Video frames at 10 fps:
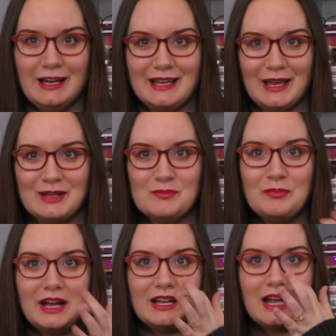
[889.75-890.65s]
again,
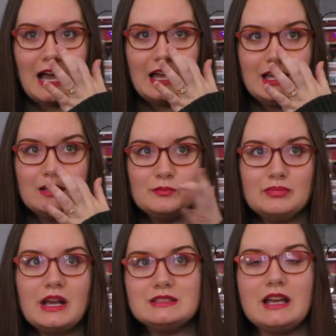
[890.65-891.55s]
but I
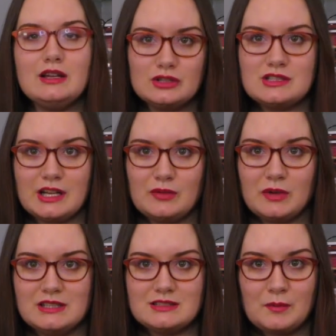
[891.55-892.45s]
because I understand where
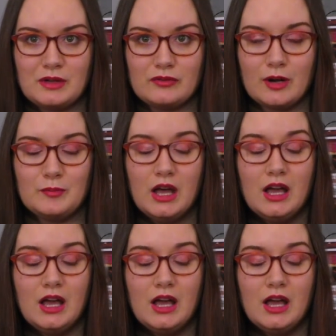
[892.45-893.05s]
he's coming from.